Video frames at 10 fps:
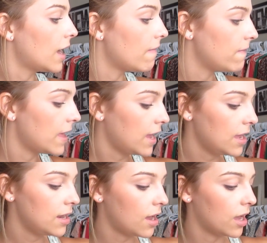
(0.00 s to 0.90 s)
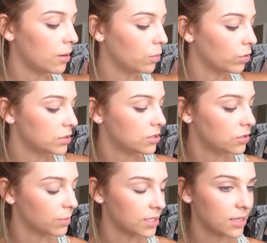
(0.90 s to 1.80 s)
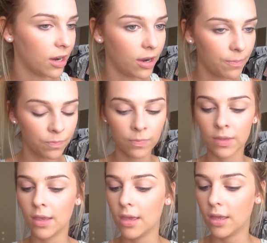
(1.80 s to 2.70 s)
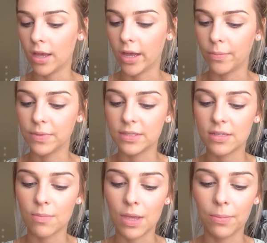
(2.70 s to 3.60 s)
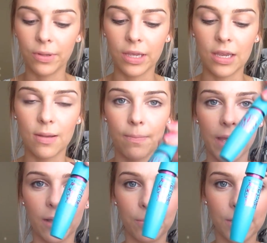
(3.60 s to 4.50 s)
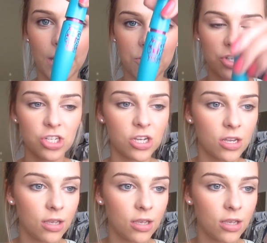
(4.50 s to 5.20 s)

And then I'm going to use mascara. This is the Maybelline Mega Plush.